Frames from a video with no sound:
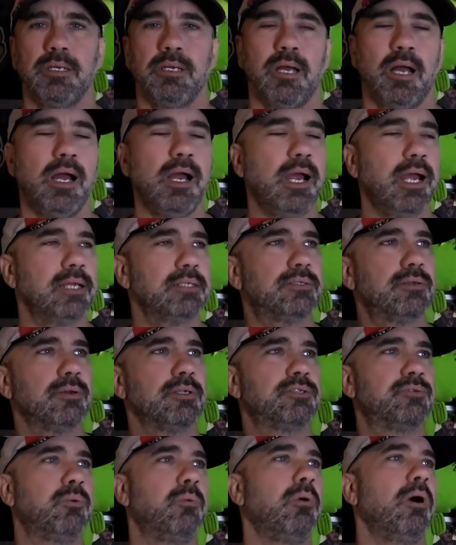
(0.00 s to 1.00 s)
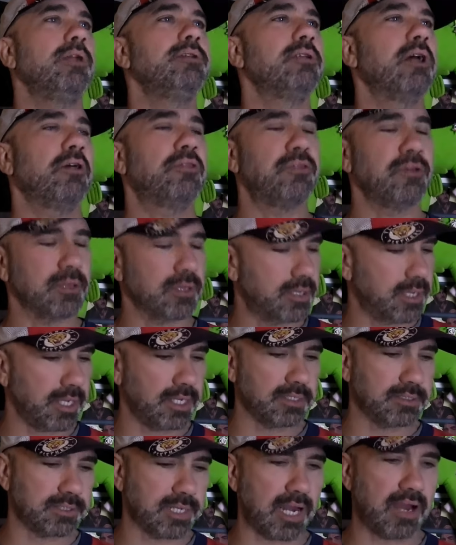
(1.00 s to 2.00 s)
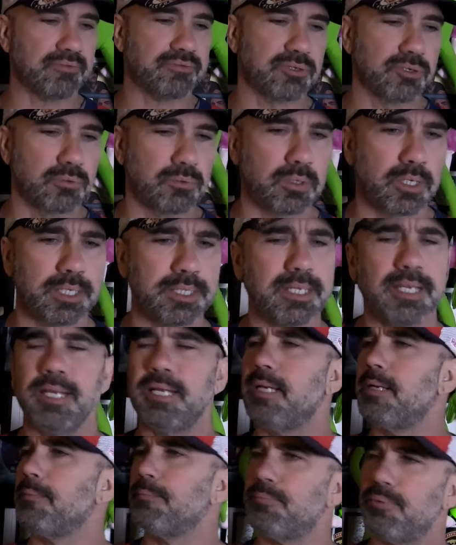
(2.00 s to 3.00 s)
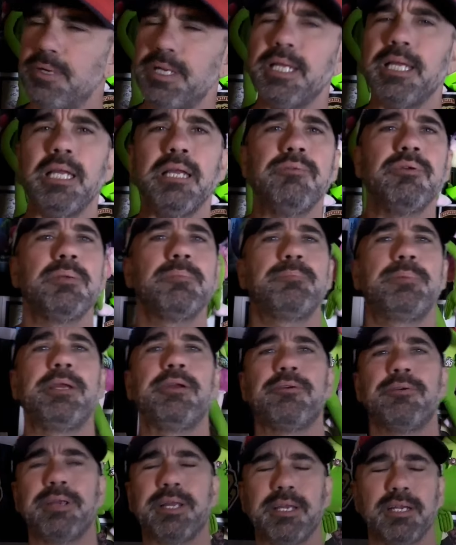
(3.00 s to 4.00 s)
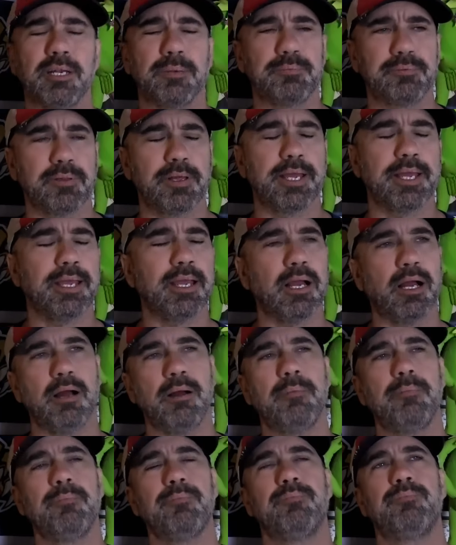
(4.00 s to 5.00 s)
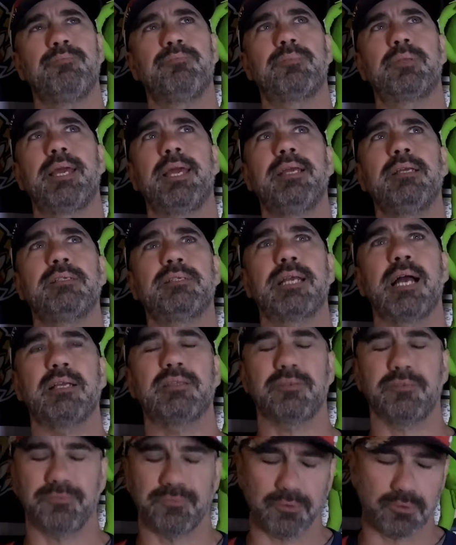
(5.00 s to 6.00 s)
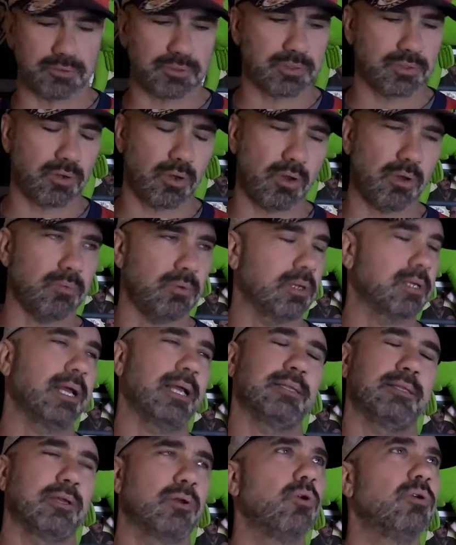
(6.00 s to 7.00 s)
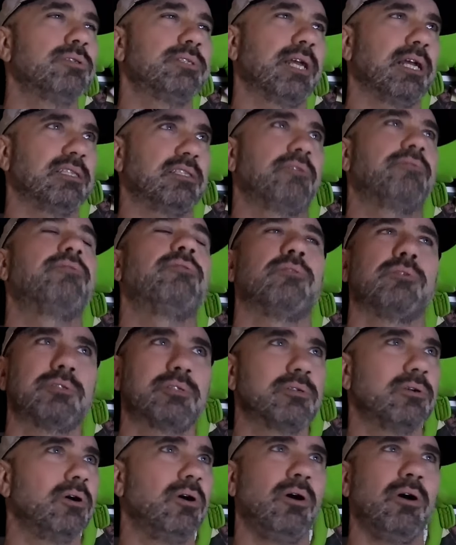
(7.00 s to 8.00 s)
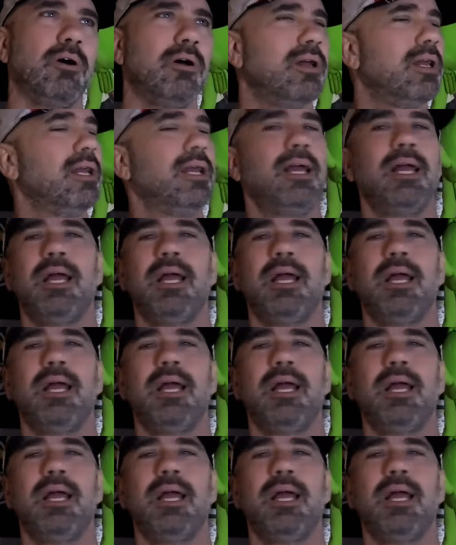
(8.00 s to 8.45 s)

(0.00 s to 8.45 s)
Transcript: All right, so it's 1-0 Kings after one. Pretty even period of play. Kings got the first goal. Well, got the first goal.